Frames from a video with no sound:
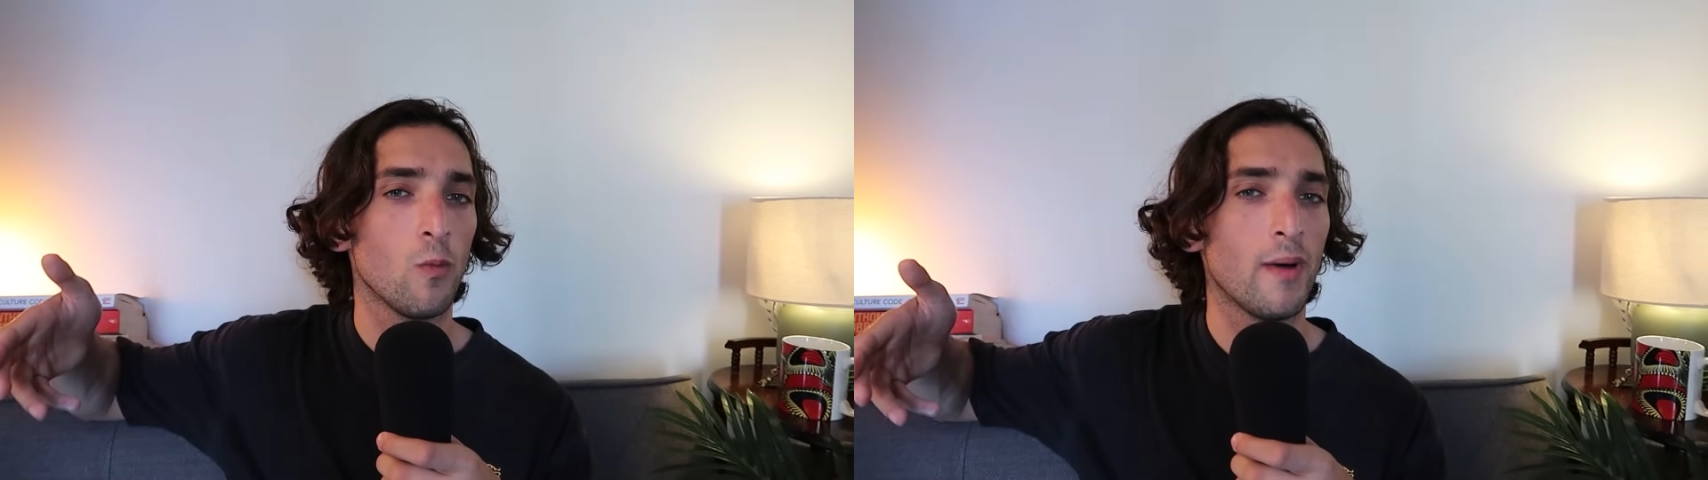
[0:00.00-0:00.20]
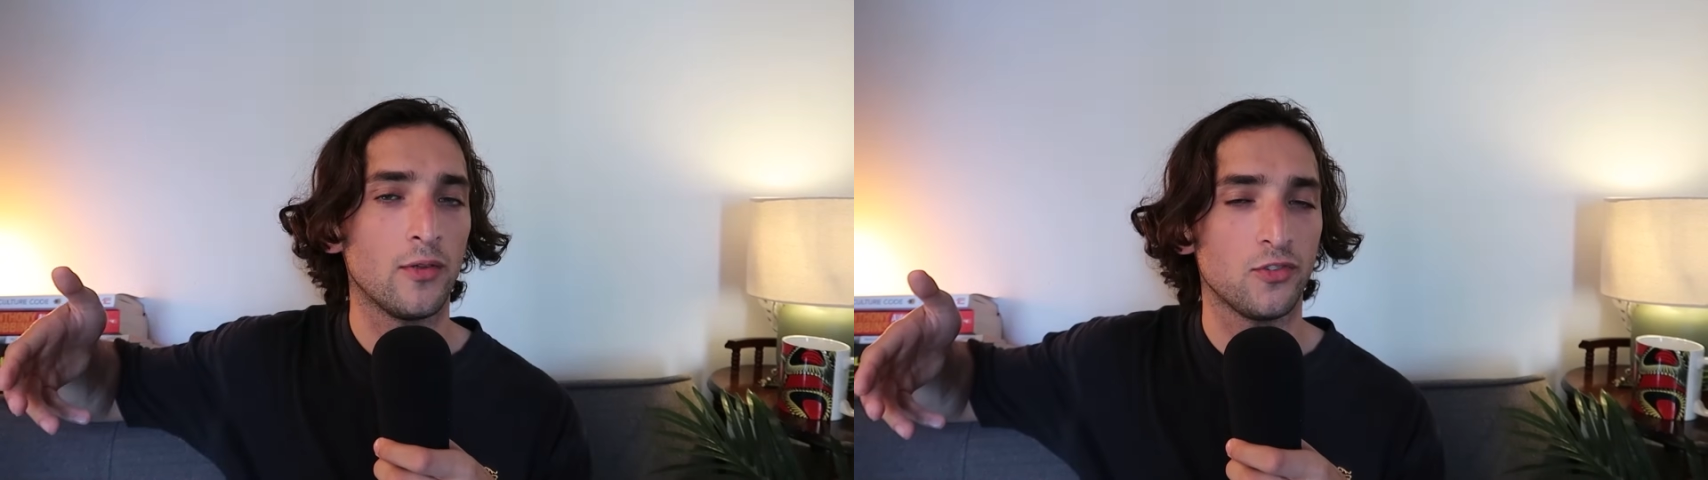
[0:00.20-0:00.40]

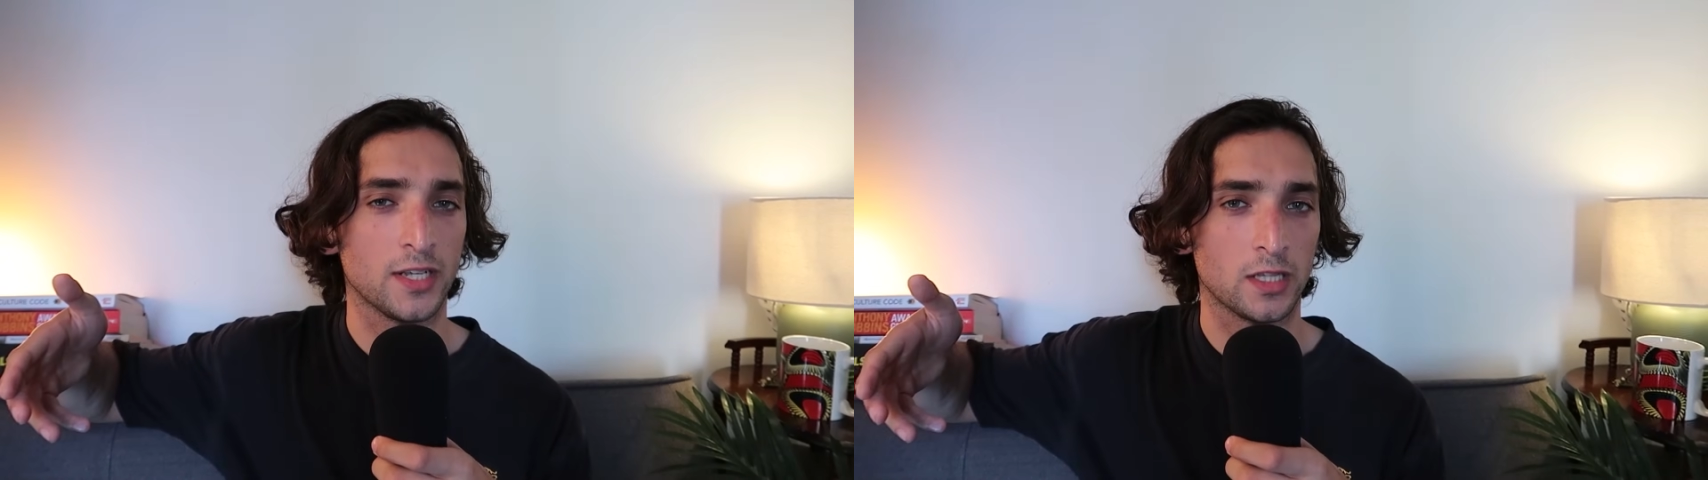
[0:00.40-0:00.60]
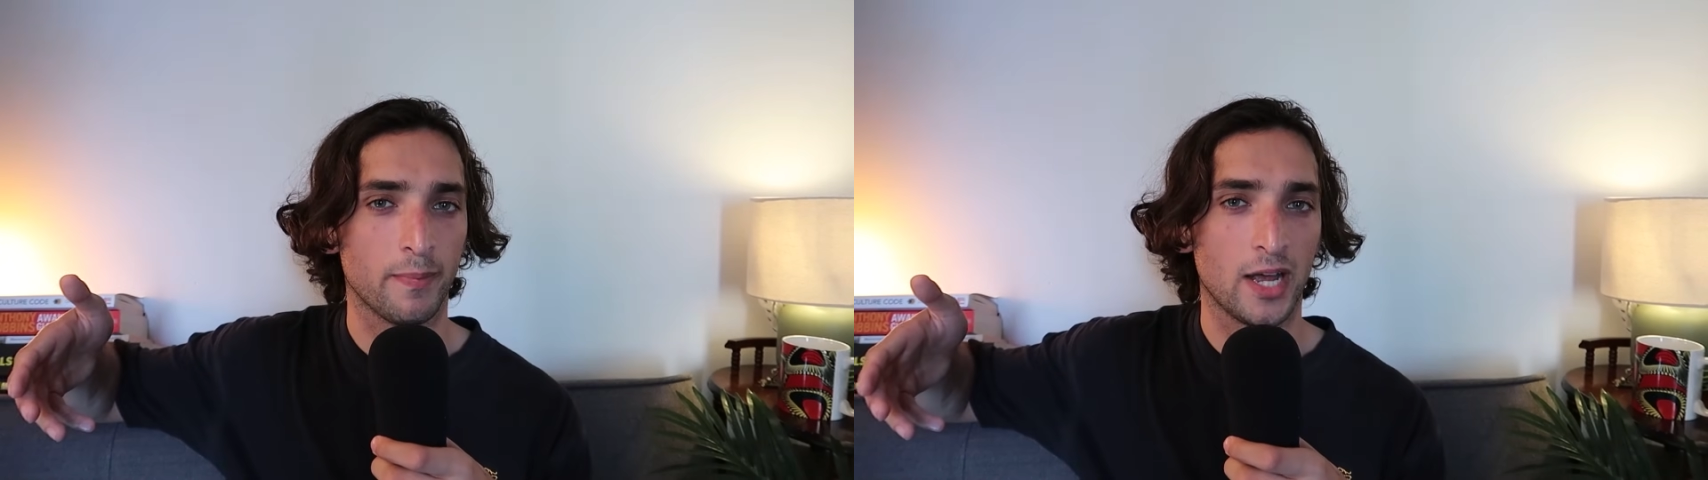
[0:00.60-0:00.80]

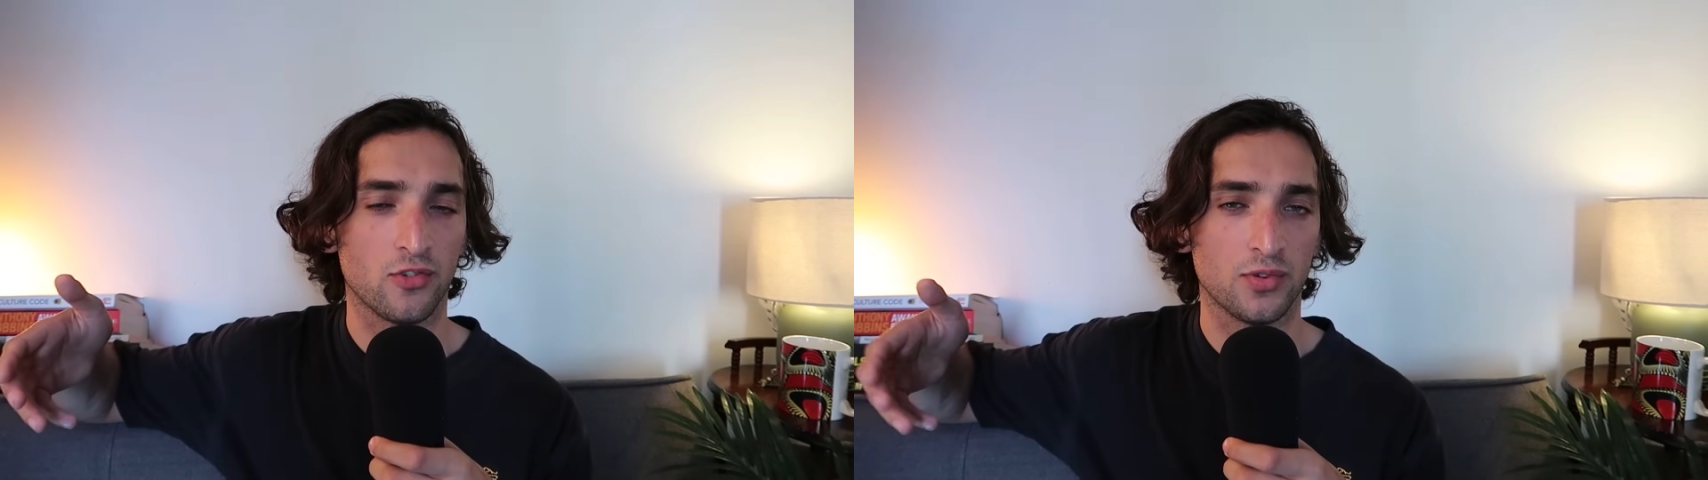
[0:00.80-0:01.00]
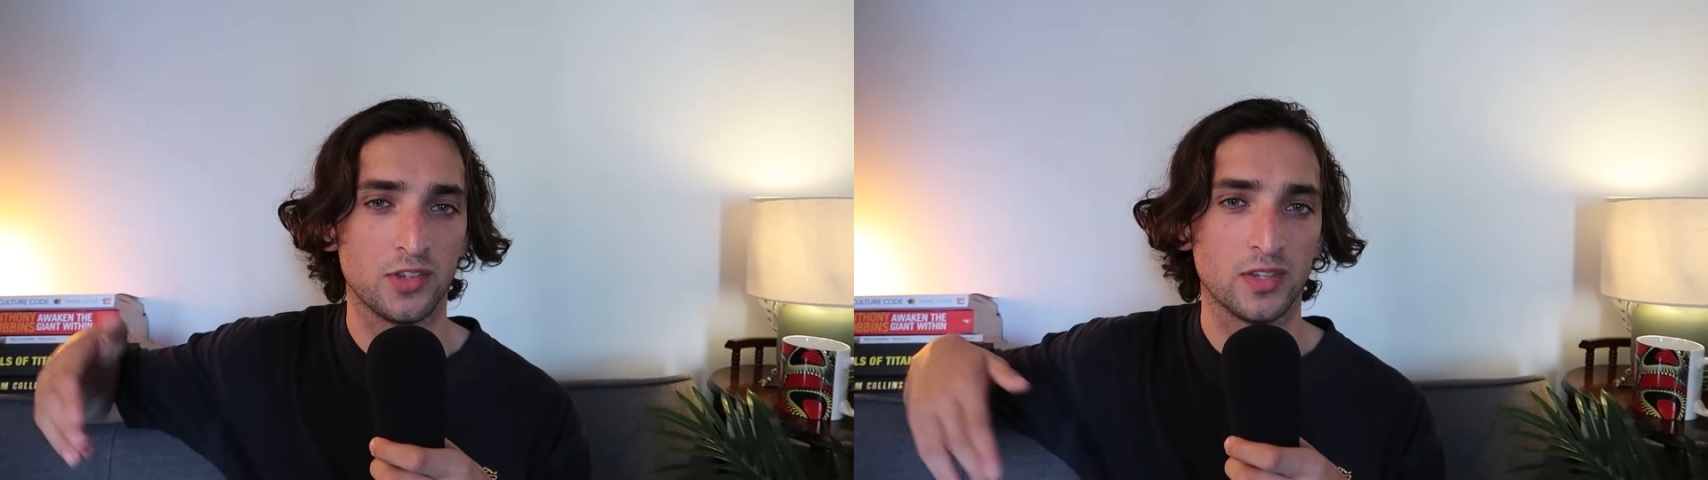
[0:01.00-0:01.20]
wall-mounting the
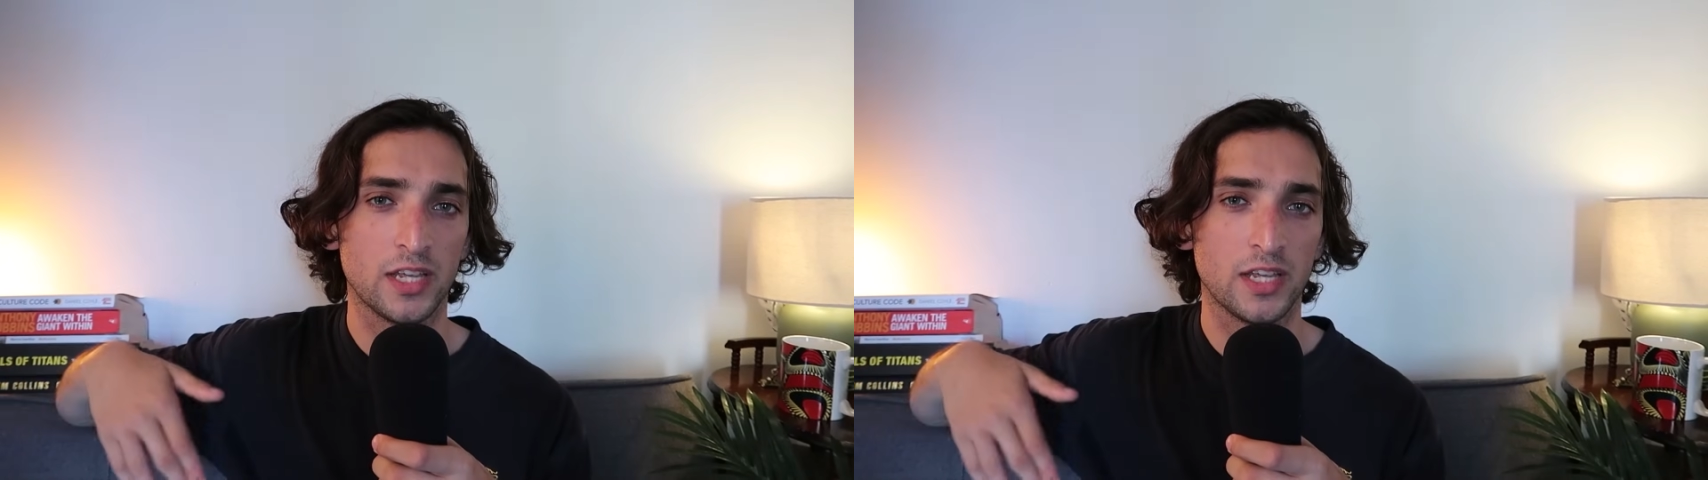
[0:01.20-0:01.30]
batteries